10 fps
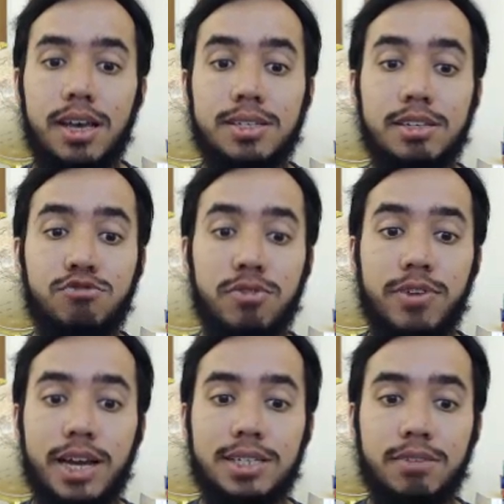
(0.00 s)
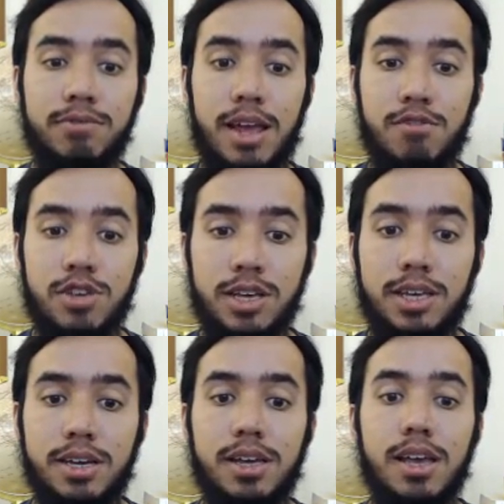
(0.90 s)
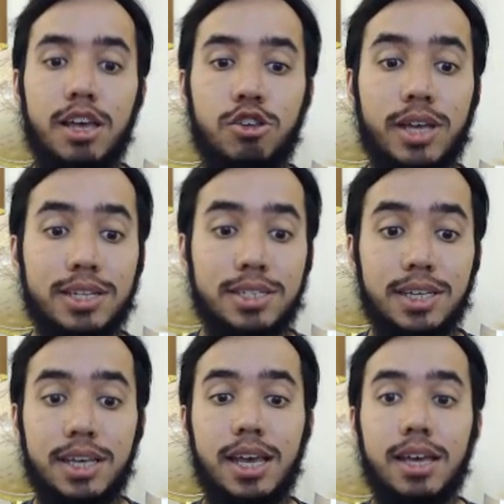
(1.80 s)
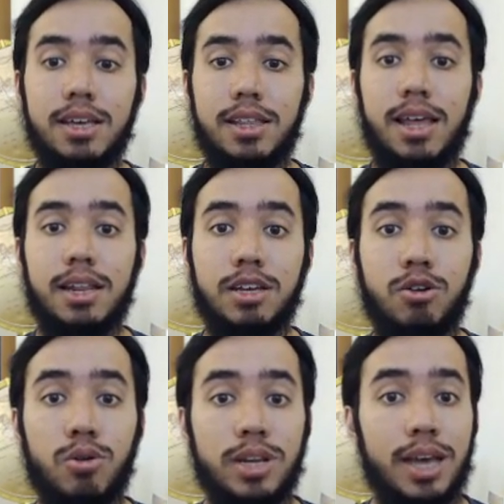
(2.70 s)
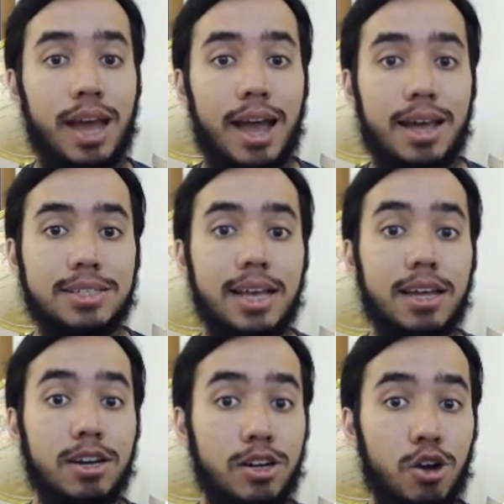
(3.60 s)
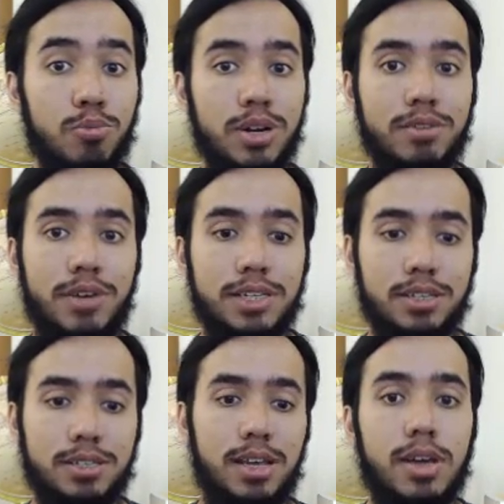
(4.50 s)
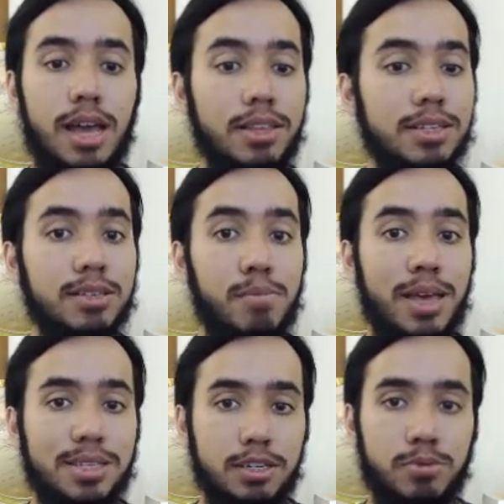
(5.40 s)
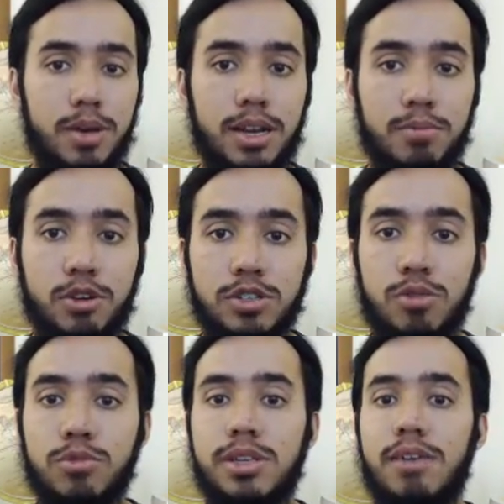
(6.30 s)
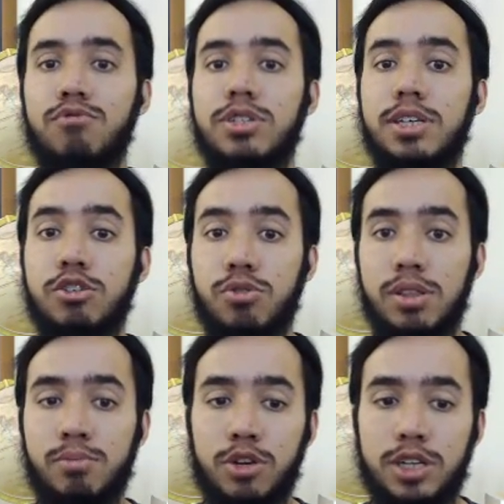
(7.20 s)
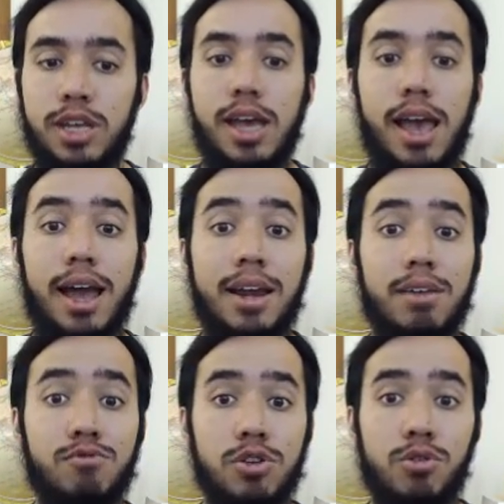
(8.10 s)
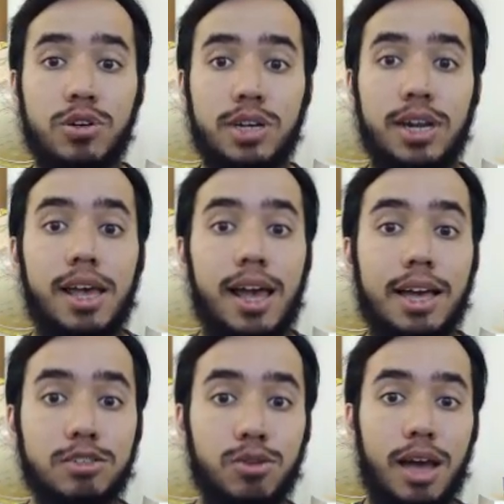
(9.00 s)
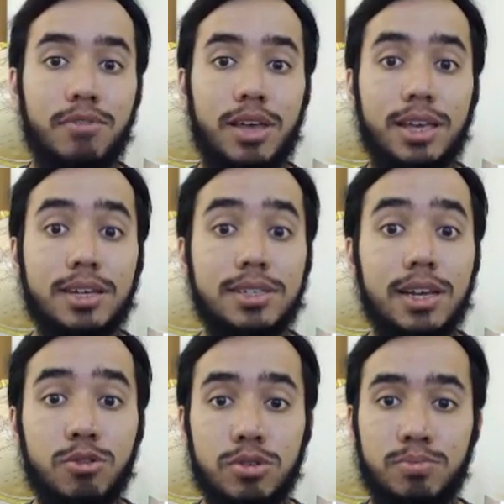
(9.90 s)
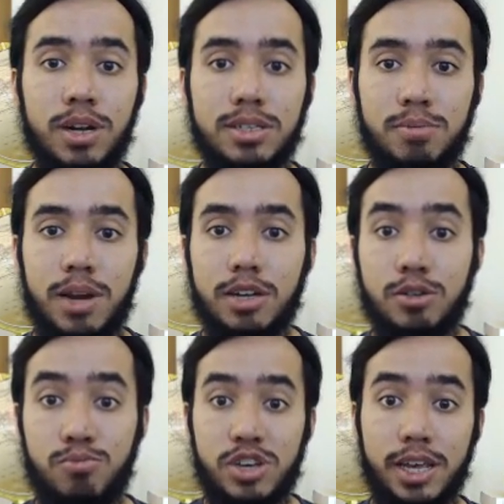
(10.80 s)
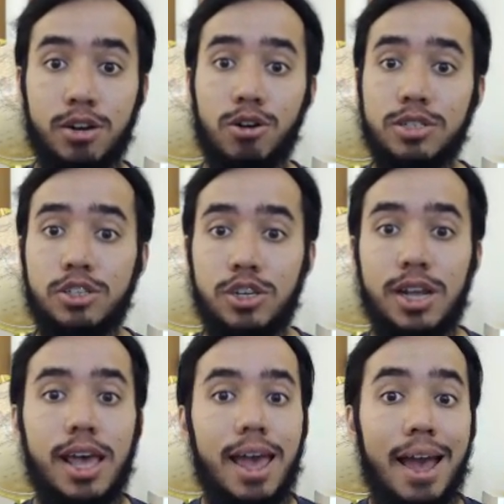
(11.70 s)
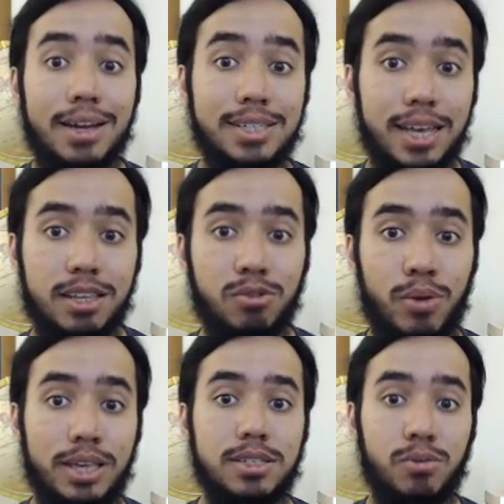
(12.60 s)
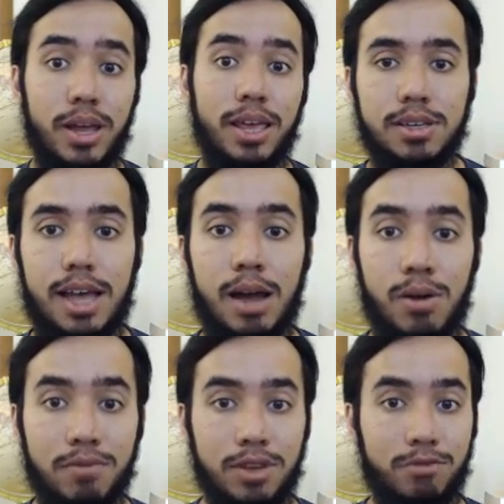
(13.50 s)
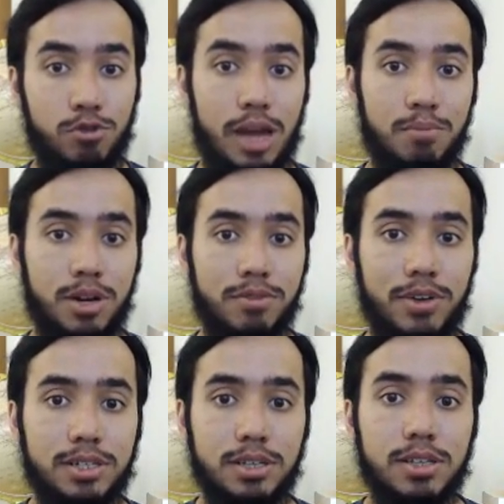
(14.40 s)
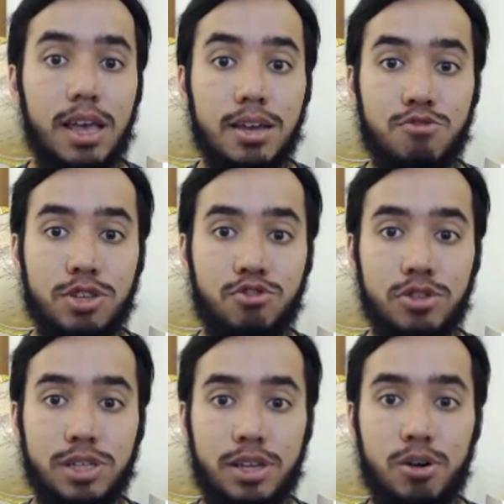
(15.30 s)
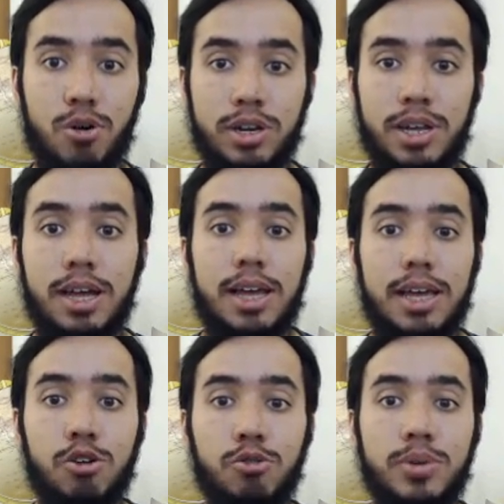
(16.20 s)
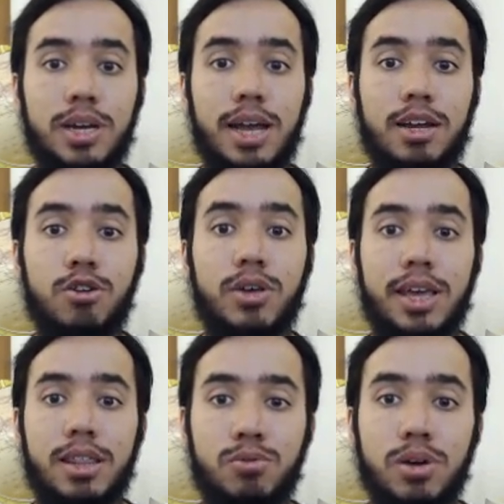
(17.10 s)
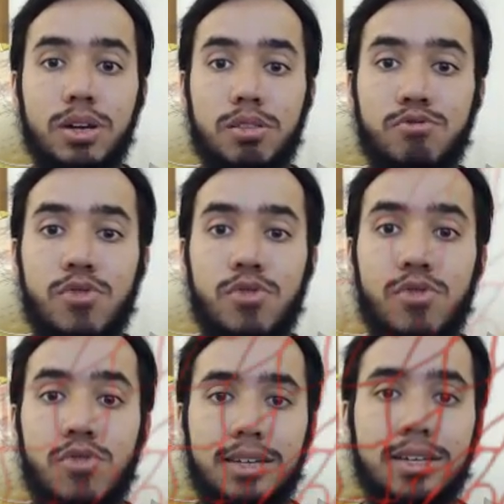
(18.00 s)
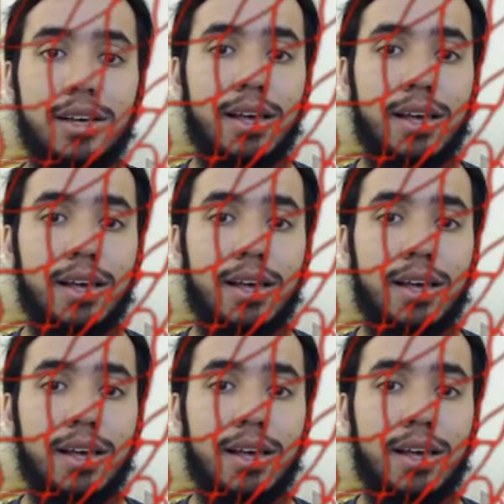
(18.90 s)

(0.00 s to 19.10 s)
it's this reflective area here, you can see that the cornea has no blood vessels. And this is amazing, subhanAllah, because almost every tissue in the body and every organ has to have a continuous blood supply to bring in oxygen and take the waste away. However, if you had blood vessels crisscrossing the cornea, it will be like looking at the world through a net.